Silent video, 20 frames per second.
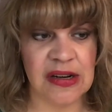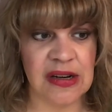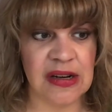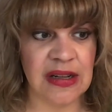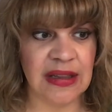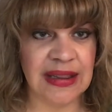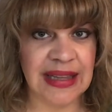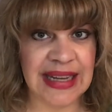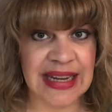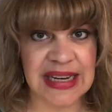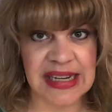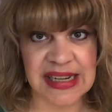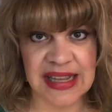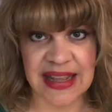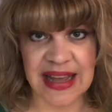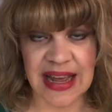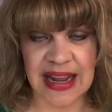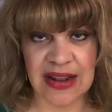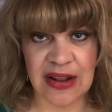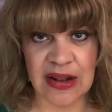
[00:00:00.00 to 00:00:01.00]
lead to
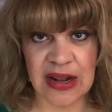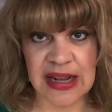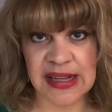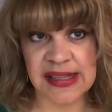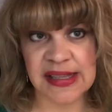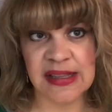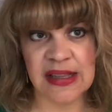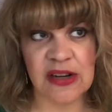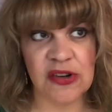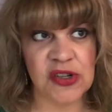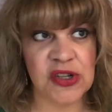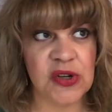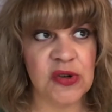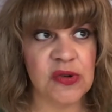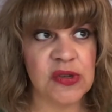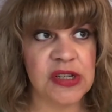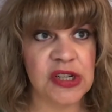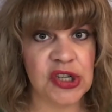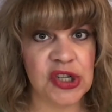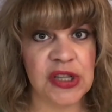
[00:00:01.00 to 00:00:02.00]
that. There's
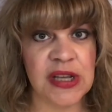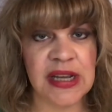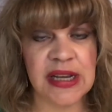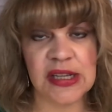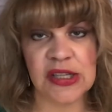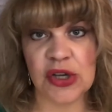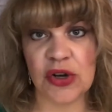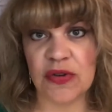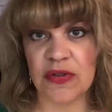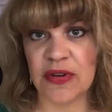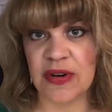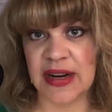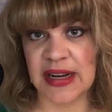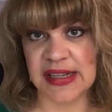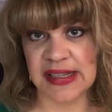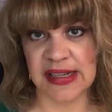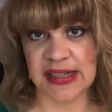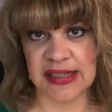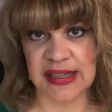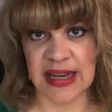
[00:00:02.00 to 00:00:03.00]
no such thing as
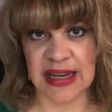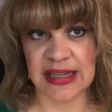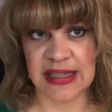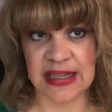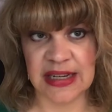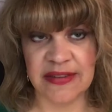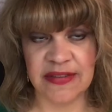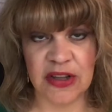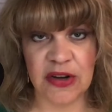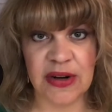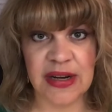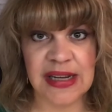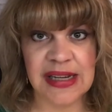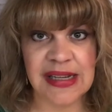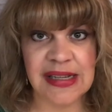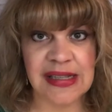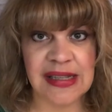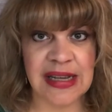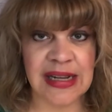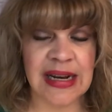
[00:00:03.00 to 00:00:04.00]
overnight success. And if there
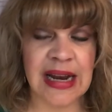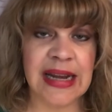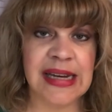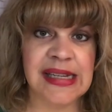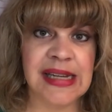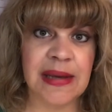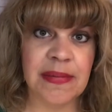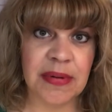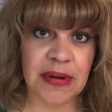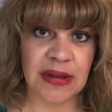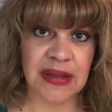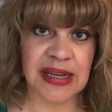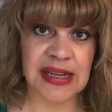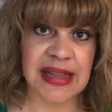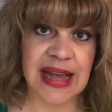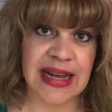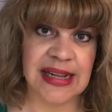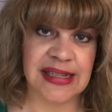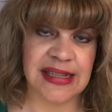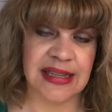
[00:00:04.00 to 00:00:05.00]
is, then typically
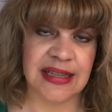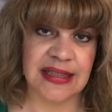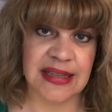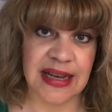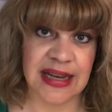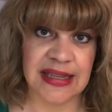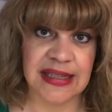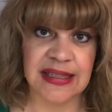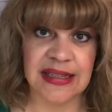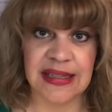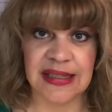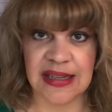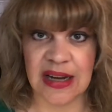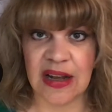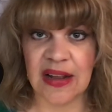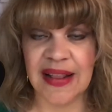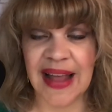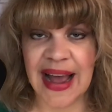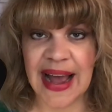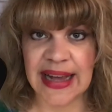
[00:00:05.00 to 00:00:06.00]
that success does
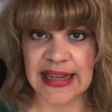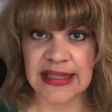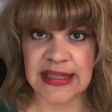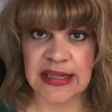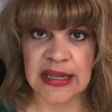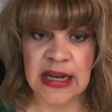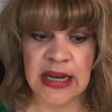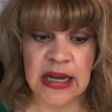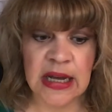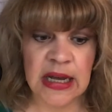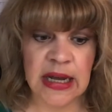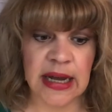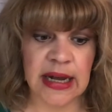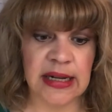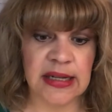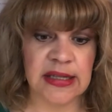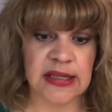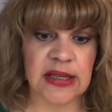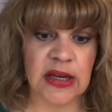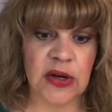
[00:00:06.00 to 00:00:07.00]
not last.
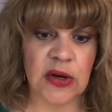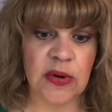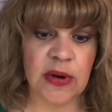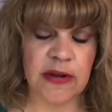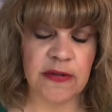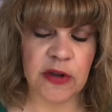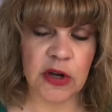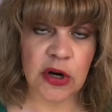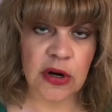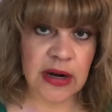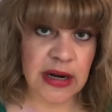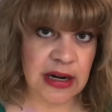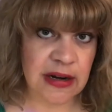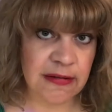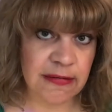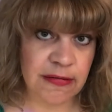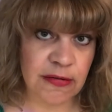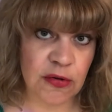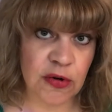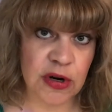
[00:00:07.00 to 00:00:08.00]
And so if you're in
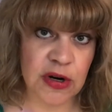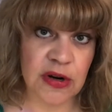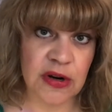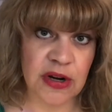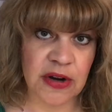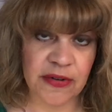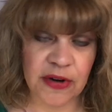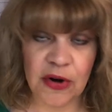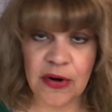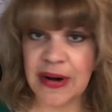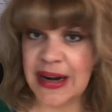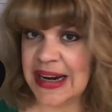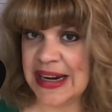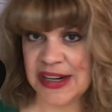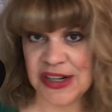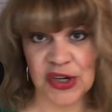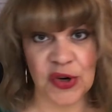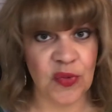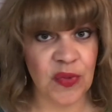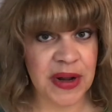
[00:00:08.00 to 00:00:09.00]
it
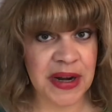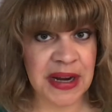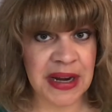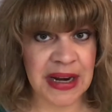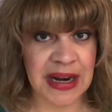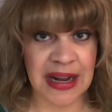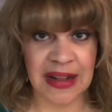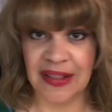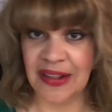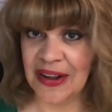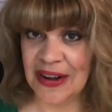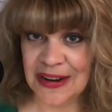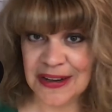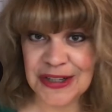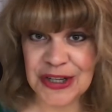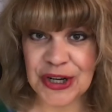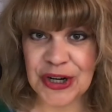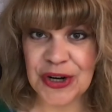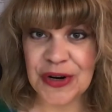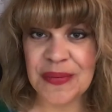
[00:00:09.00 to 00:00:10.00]
to win it and long
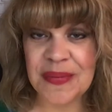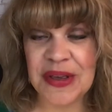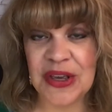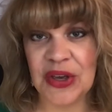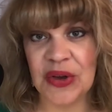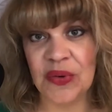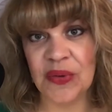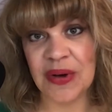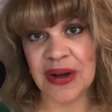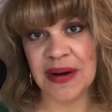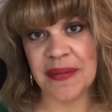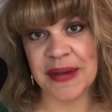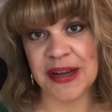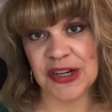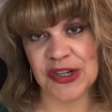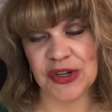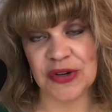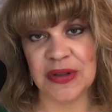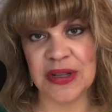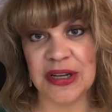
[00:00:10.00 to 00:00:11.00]
term, you want to make
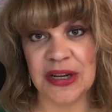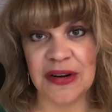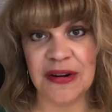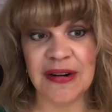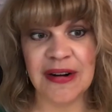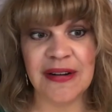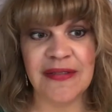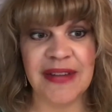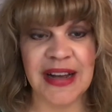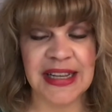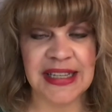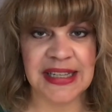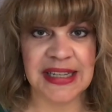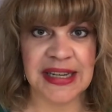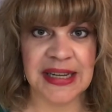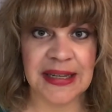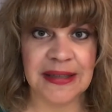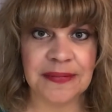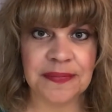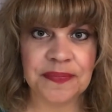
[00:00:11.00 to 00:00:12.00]
sure that you're
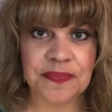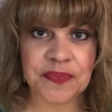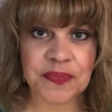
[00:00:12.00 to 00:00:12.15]
investing